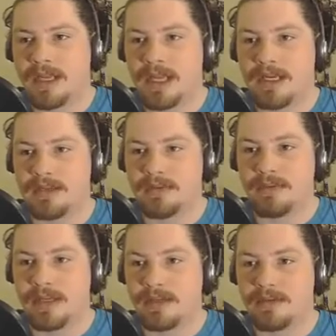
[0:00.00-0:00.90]
I hate his
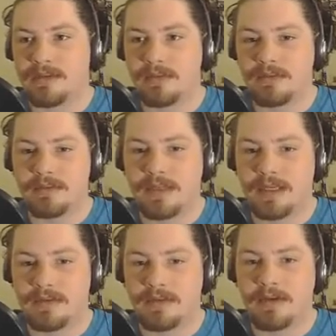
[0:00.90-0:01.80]
face,
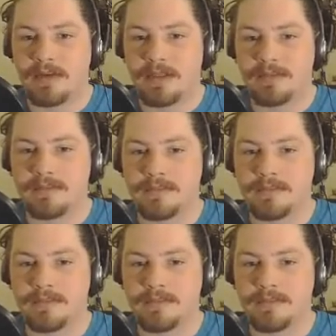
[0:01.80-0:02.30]
and it's ugly.